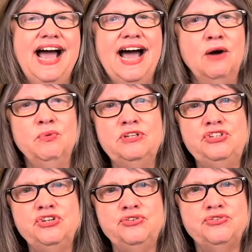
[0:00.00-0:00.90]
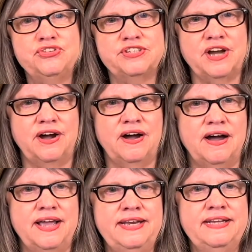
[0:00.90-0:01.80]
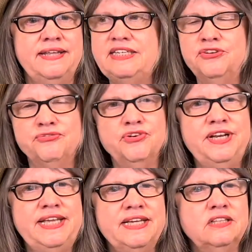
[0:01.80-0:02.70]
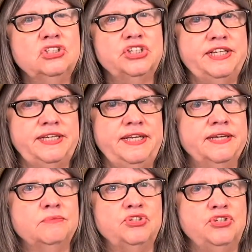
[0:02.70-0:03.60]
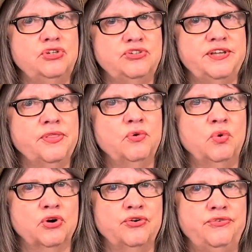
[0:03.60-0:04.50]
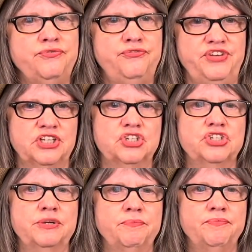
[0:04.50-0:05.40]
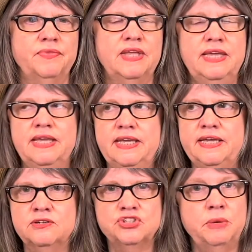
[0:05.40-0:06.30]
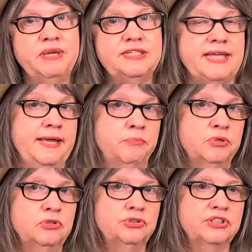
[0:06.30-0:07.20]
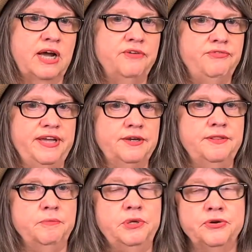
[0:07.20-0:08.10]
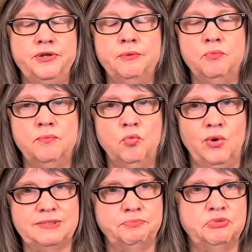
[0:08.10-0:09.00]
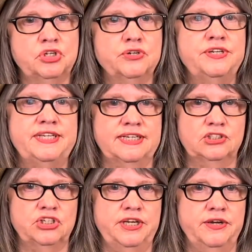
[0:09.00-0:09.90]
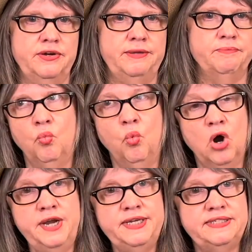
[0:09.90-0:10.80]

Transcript: How would you sign different English idioms using the word fish? Here's some examples I found in the Merriam-Webster Dictionary. One